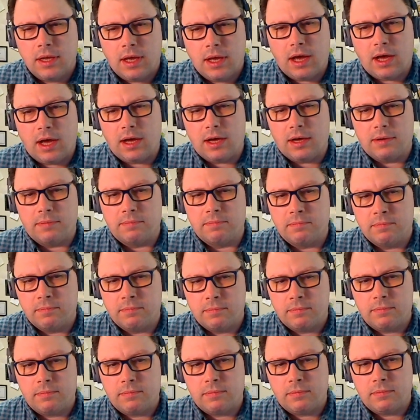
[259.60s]
um,
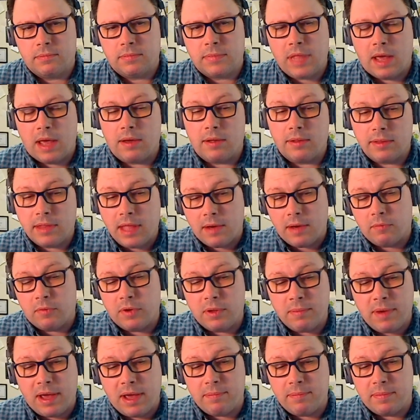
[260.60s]
that, that
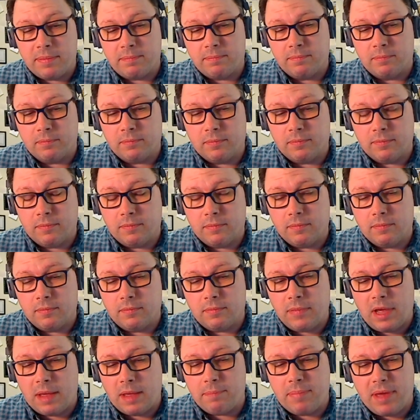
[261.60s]
we might,
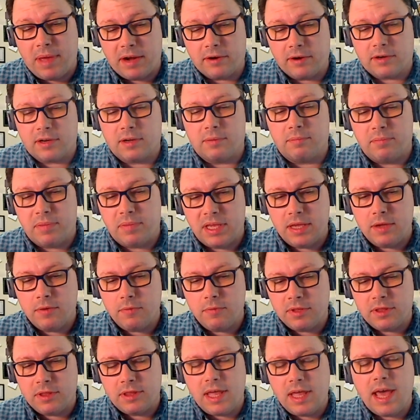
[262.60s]
might better compete
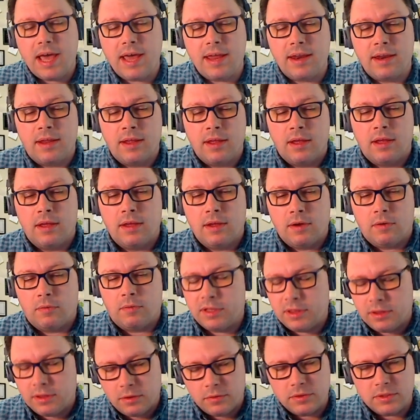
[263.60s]
with that,
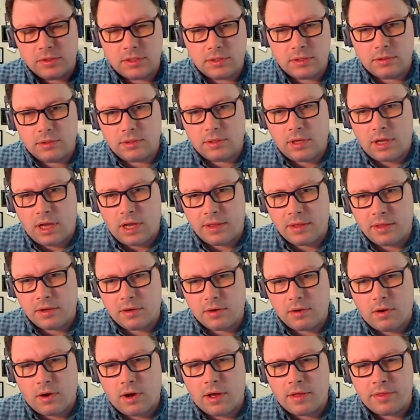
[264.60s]
with those
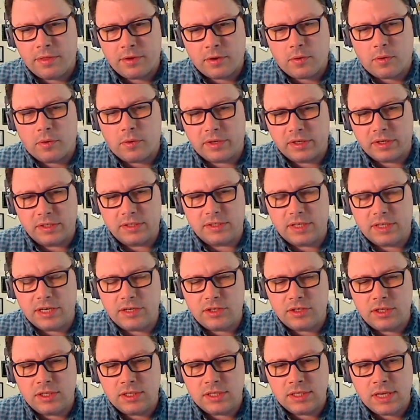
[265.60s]
other, other
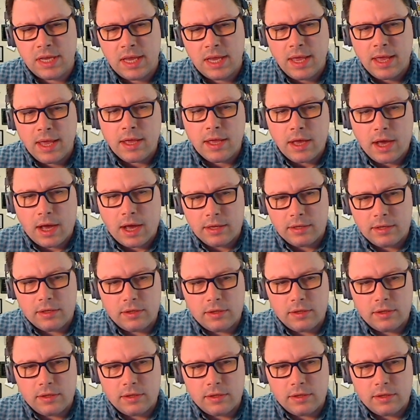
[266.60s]
organizations. Uh,